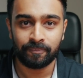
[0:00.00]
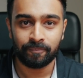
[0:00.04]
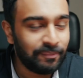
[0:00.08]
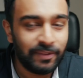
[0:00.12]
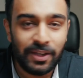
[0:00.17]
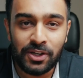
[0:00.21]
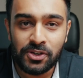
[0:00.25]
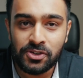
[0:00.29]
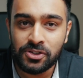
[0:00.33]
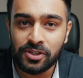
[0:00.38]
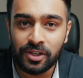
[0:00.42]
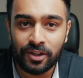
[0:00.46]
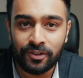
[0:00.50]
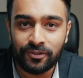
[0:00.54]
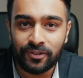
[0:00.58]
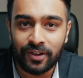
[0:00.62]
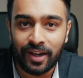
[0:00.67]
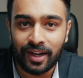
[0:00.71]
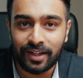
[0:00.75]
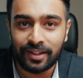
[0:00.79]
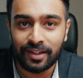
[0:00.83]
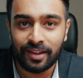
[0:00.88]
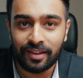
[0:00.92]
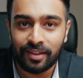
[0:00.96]
Interesting
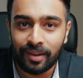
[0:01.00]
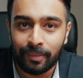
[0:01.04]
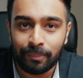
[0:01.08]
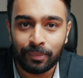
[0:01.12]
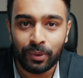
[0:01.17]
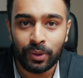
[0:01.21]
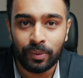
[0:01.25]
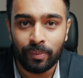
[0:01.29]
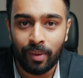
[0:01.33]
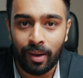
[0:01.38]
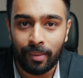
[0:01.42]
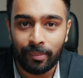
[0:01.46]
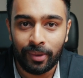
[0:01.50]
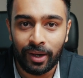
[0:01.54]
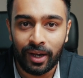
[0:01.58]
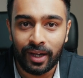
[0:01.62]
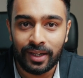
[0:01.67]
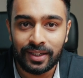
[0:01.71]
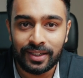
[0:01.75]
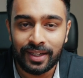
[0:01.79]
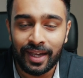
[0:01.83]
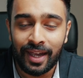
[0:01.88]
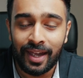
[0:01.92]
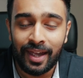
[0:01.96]
fact that blew my
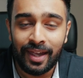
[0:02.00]
mind.